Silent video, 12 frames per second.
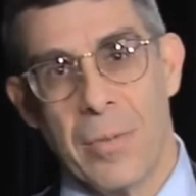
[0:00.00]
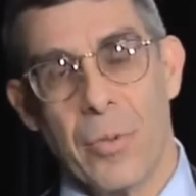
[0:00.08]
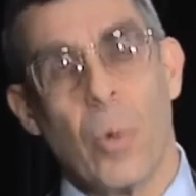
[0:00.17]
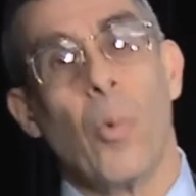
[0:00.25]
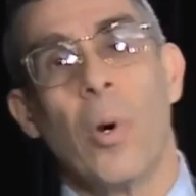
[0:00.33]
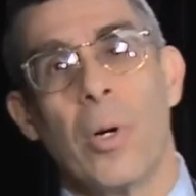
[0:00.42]

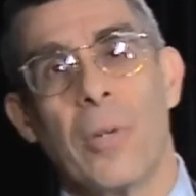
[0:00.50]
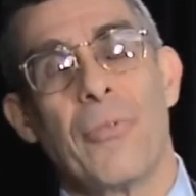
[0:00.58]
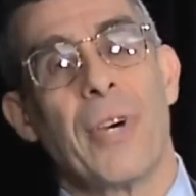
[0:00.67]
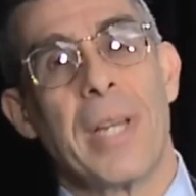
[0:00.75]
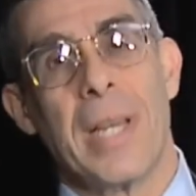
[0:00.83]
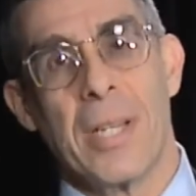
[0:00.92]
for world
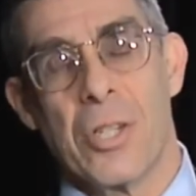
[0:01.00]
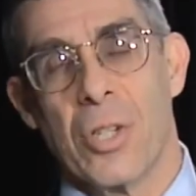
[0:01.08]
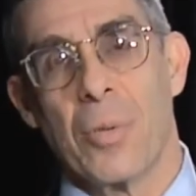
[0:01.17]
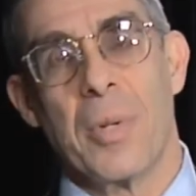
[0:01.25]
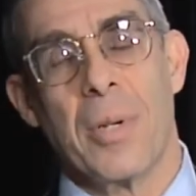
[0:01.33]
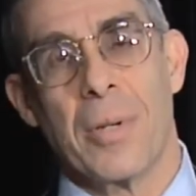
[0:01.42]

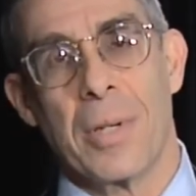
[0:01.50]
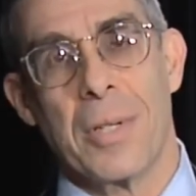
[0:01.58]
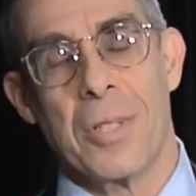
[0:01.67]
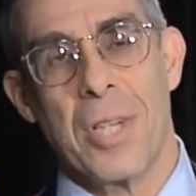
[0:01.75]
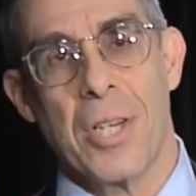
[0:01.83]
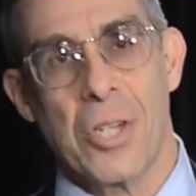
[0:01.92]
financial
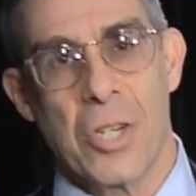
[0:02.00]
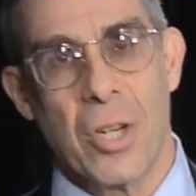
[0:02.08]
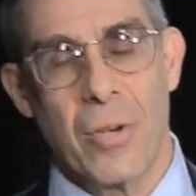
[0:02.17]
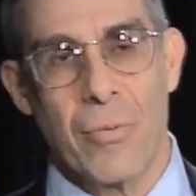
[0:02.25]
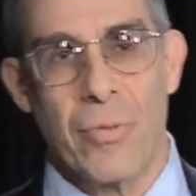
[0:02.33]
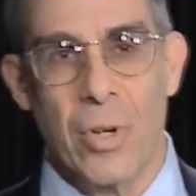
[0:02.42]
reorganization
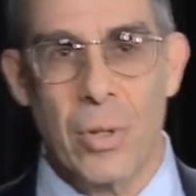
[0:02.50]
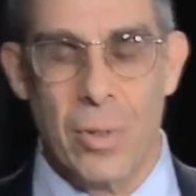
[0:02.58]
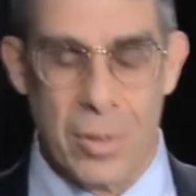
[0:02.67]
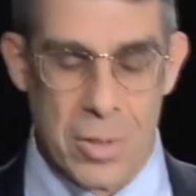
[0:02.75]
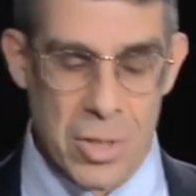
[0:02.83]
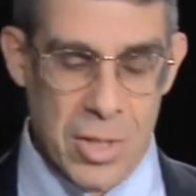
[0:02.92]

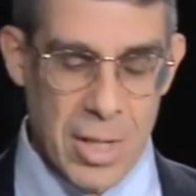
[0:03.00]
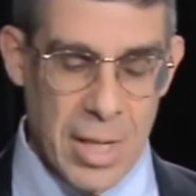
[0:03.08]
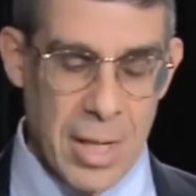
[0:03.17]
unfolds,